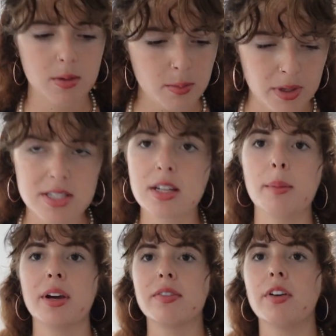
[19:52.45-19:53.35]
my
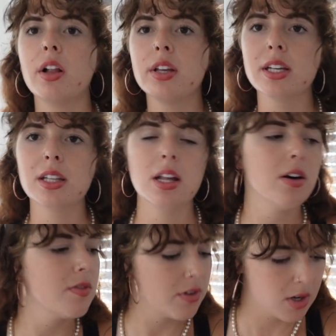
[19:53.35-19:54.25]
stomach, falling in
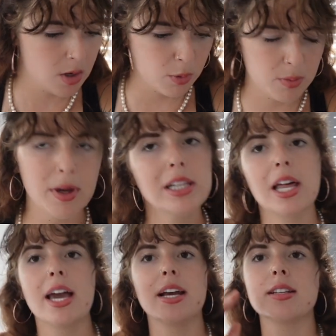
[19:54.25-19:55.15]
love with my
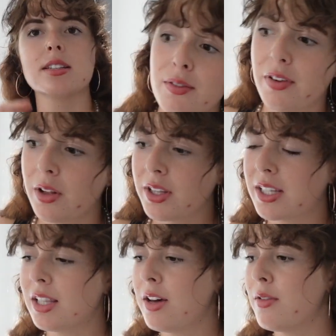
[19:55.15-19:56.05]
legs, falling
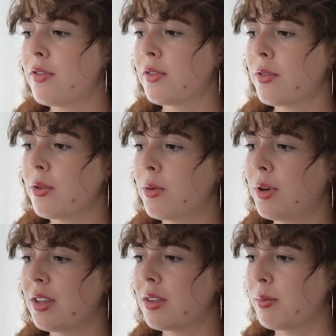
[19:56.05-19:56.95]
in love
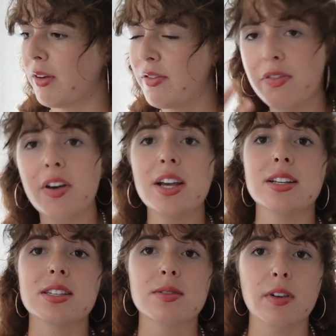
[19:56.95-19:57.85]
with my
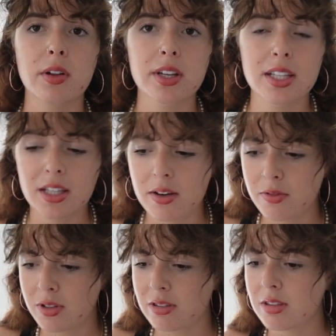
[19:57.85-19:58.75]
face, falling in love
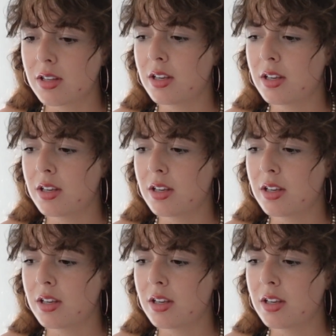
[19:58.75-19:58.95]
with